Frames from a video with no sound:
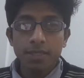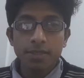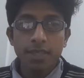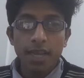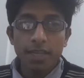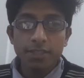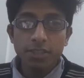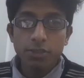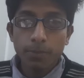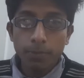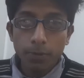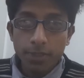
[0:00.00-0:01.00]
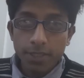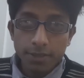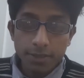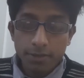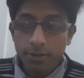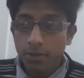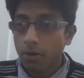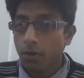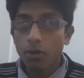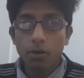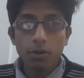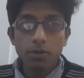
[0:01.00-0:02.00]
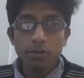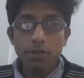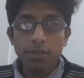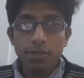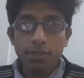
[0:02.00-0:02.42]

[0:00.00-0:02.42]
the agent of police or